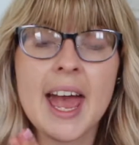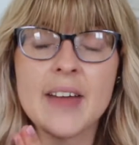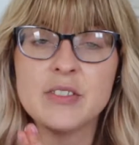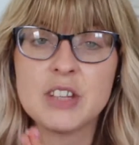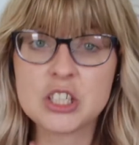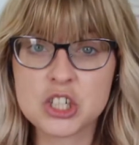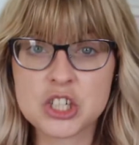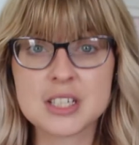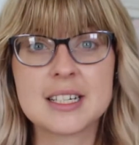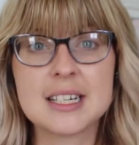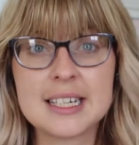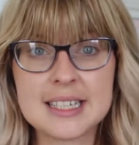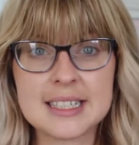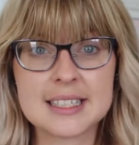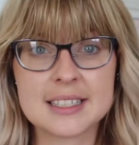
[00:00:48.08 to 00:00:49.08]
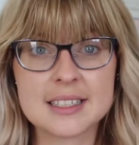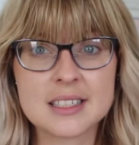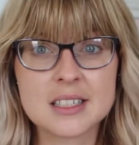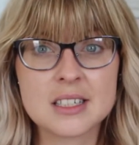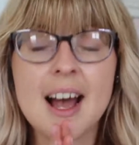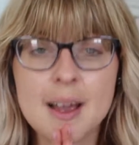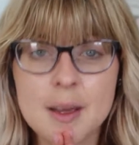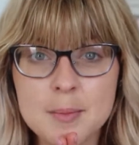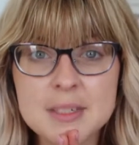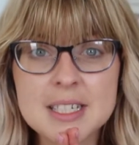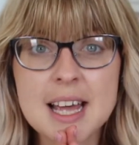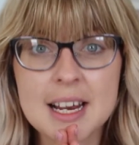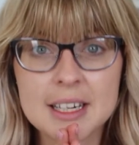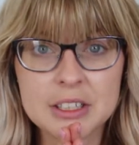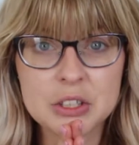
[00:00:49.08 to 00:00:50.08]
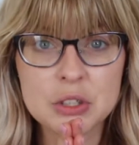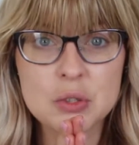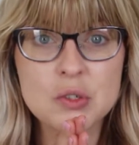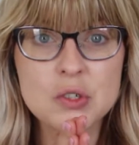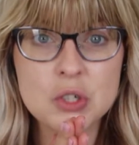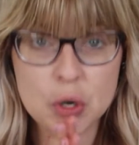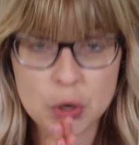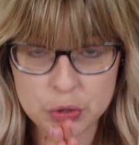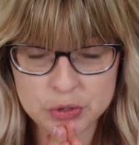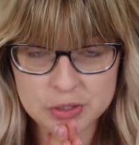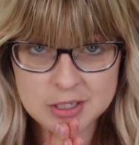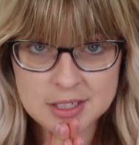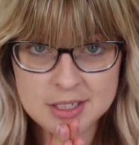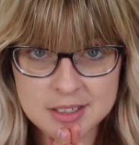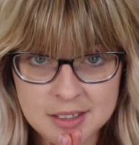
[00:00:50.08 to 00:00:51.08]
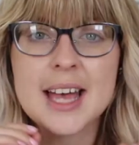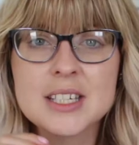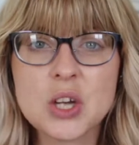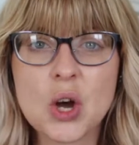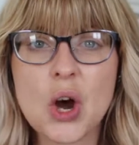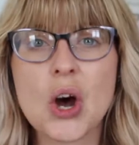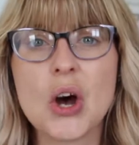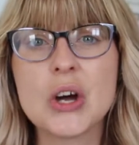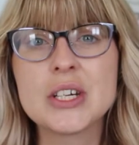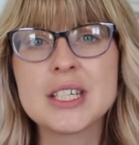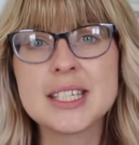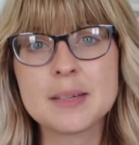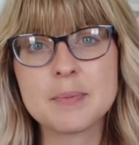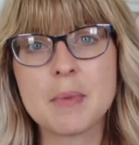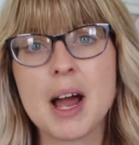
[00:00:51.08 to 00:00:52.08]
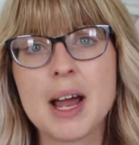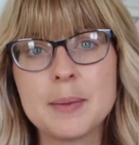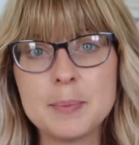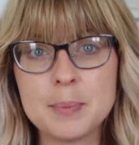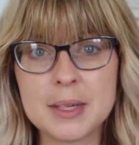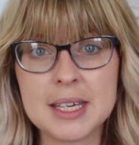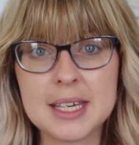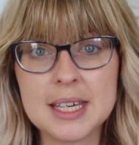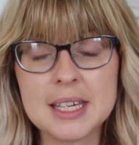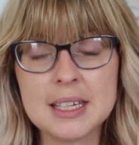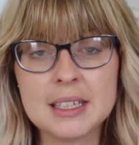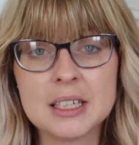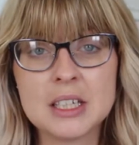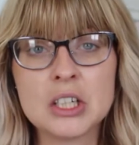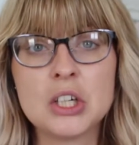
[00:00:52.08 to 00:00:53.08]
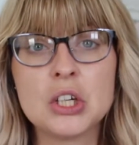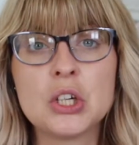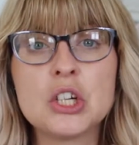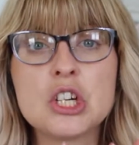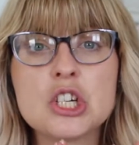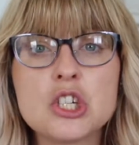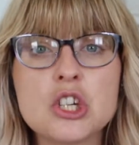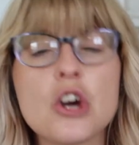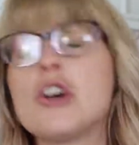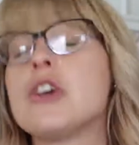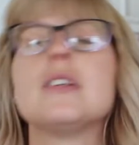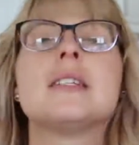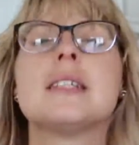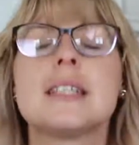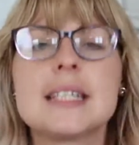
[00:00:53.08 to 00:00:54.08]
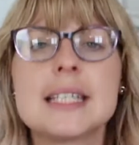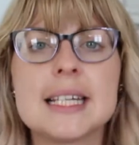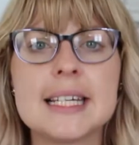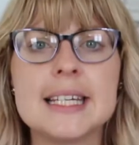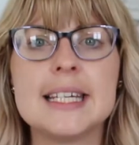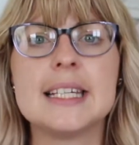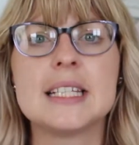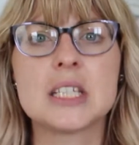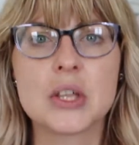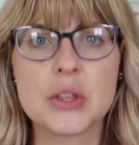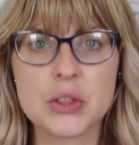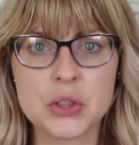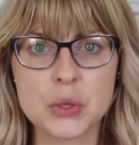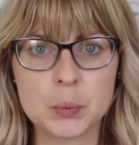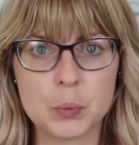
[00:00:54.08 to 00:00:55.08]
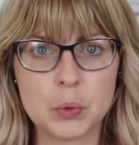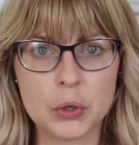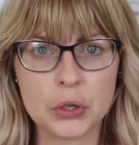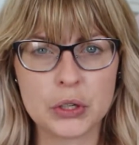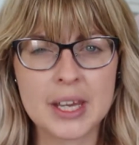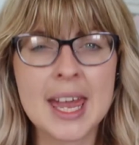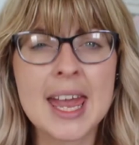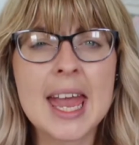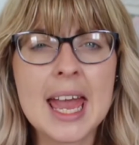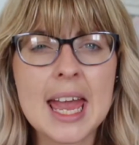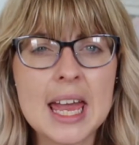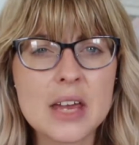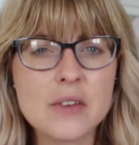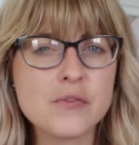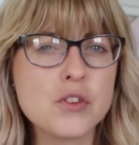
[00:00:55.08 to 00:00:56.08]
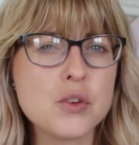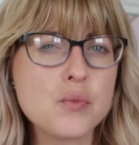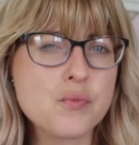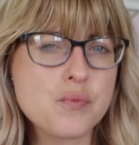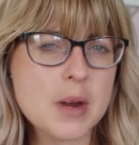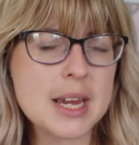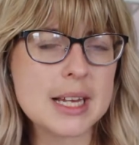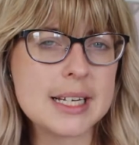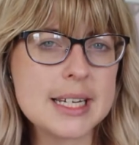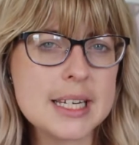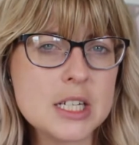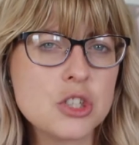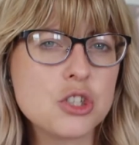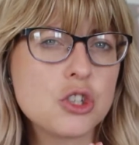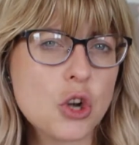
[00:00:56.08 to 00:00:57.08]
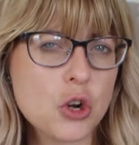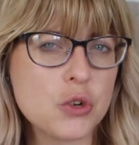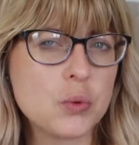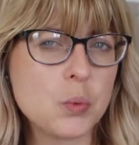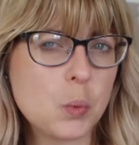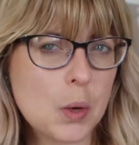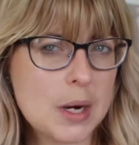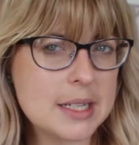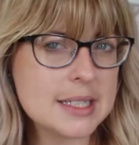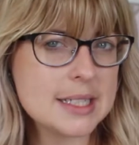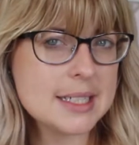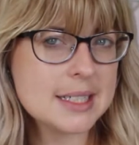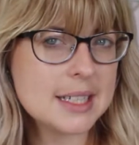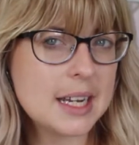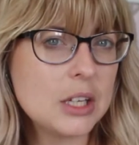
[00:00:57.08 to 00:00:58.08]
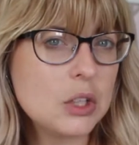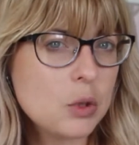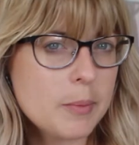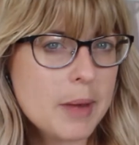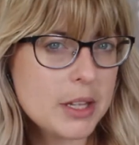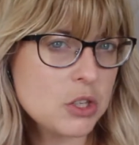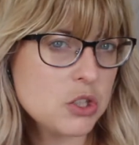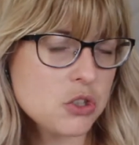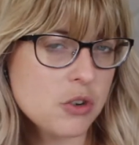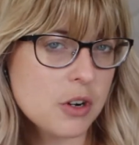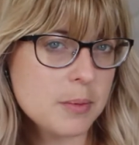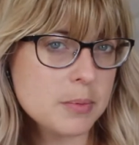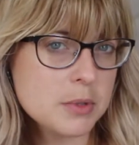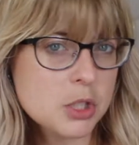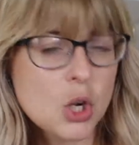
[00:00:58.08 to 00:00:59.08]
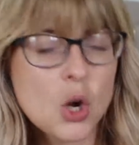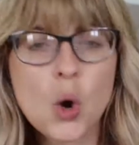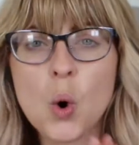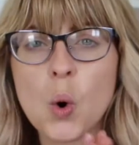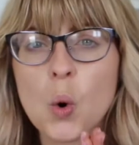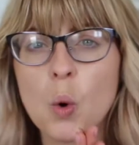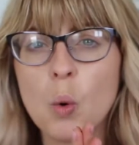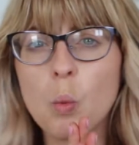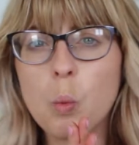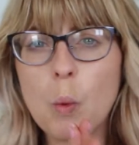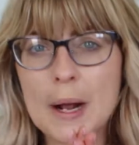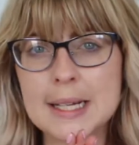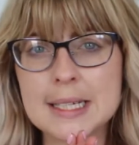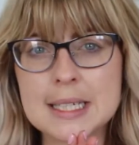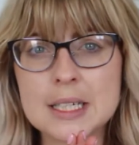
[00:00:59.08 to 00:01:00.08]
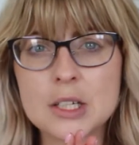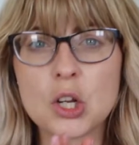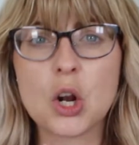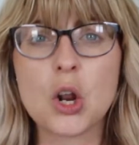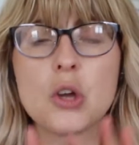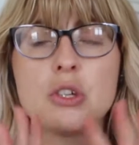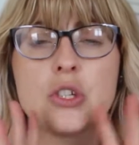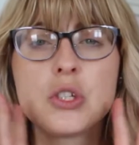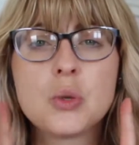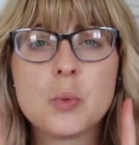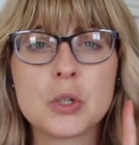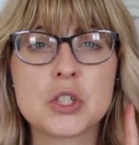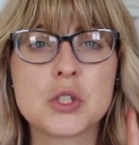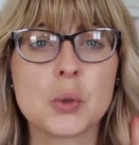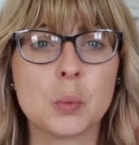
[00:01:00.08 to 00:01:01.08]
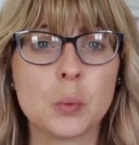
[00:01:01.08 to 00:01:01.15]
and then just delete it. I'm telling you, don't. As hard as it might be, don't delete the work. If you really don't want it in your manuscript or want it close to what you're